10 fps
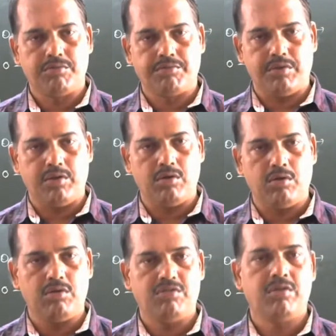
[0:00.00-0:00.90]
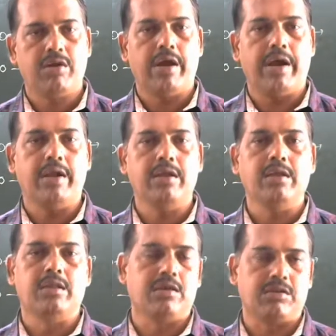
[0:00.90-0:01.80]
phenols, and
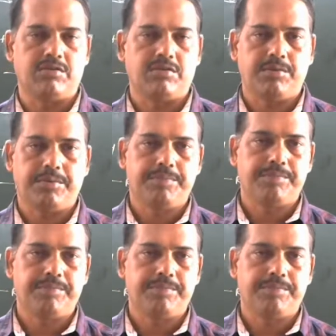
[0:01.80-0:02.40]
ethers.